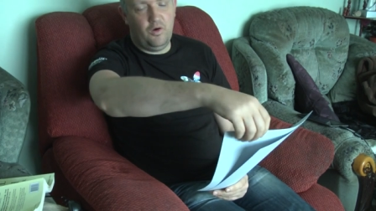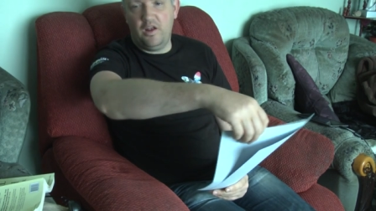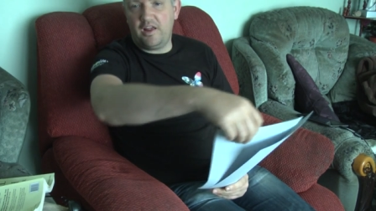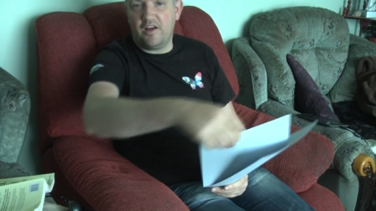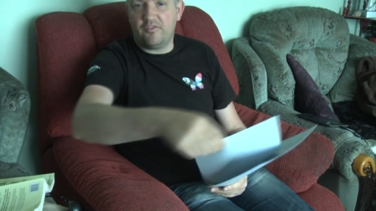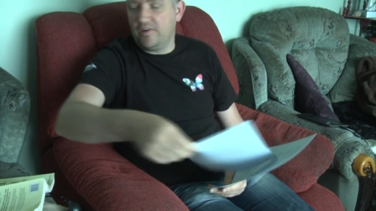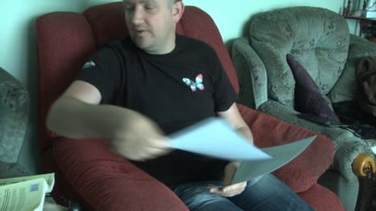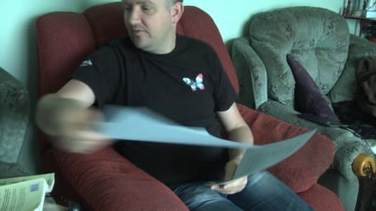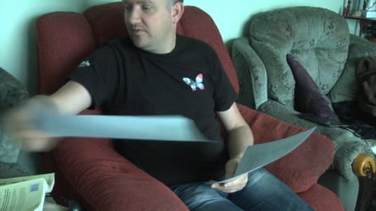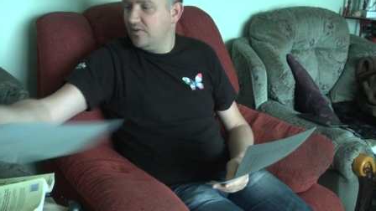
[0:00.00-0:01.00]
all I got for
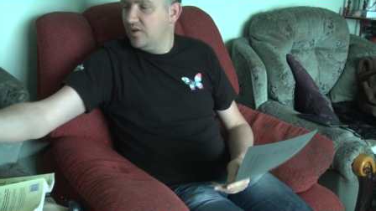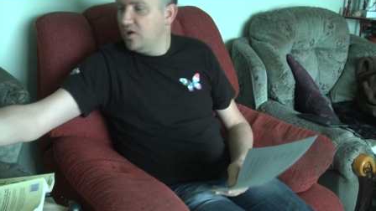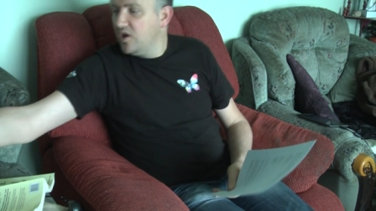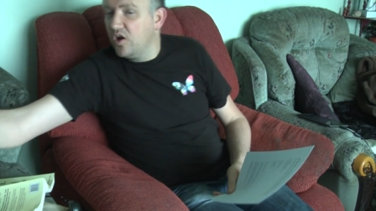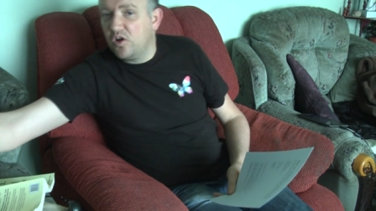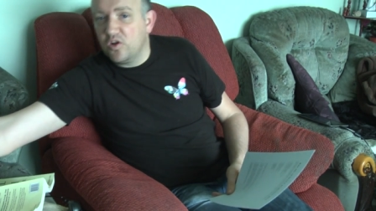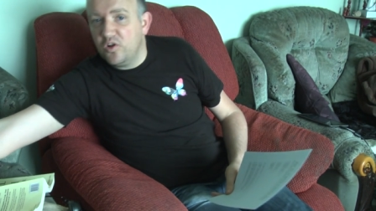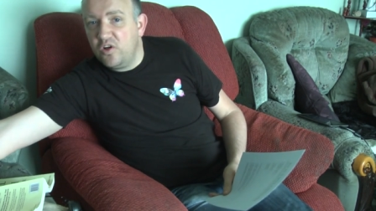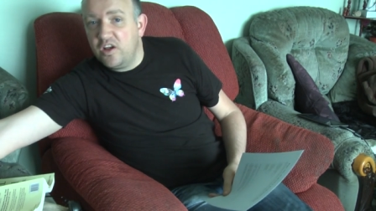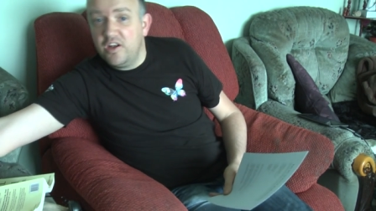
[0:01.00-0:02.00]
you. Good
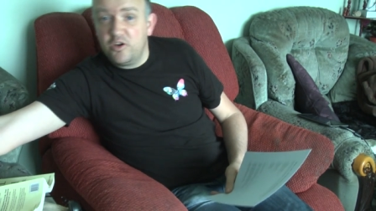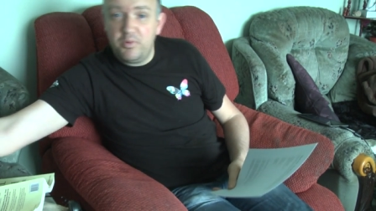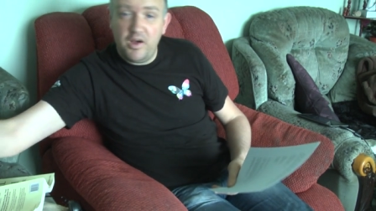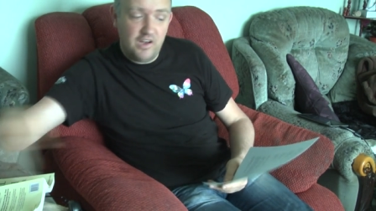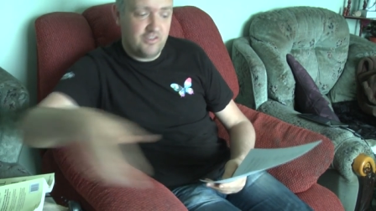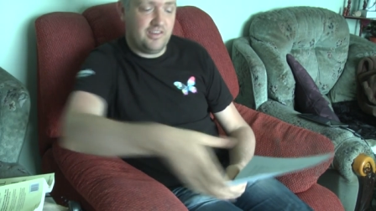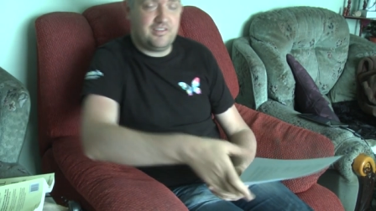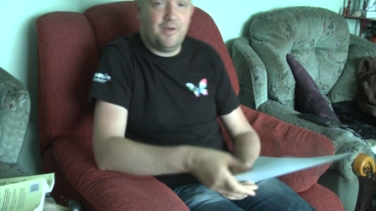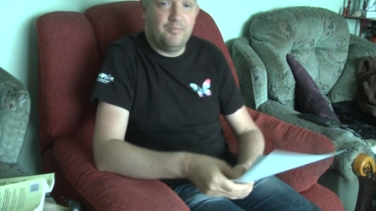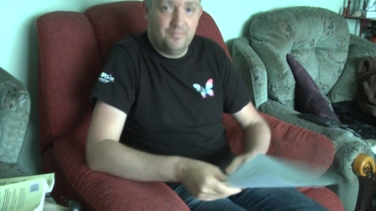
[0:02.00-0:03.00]
luck in your biology
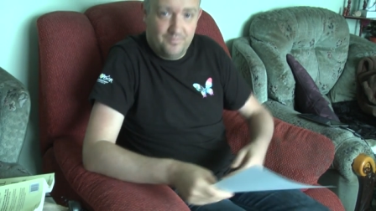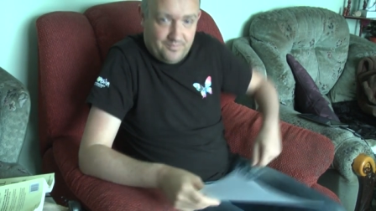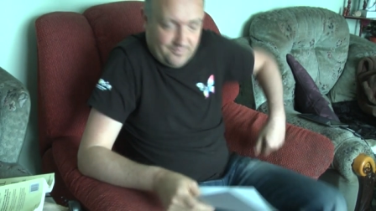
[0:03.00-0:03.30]
exam.